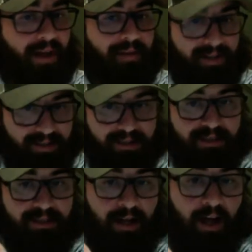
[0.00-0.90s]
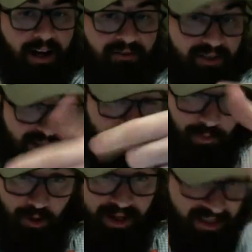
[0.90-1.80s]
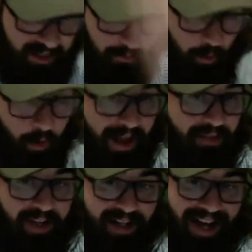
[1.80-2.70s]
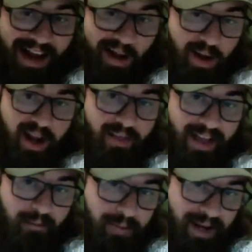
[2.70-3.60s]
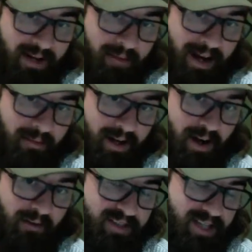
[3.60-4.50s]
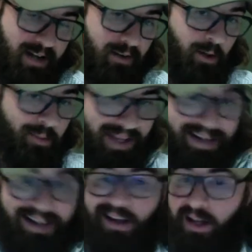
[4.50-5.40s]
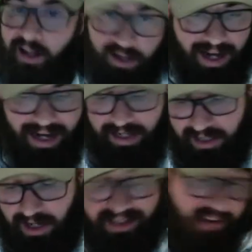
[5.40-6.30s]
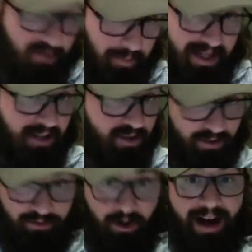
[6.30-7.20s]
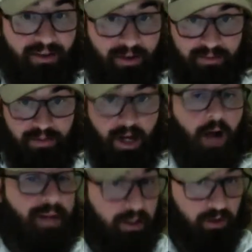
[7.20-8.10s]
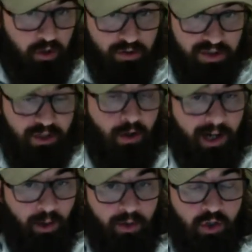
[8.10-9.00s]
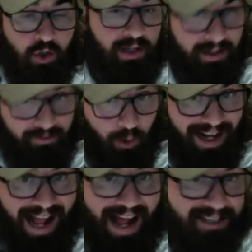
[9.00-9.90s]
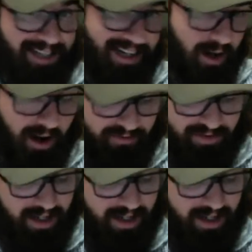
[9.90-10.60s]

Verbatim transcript: That means it's snug. If it's super easy to pull that thing down, that pin might be offset a little bit. And it does have the potential for either coming loose during a retrieve or casting it off.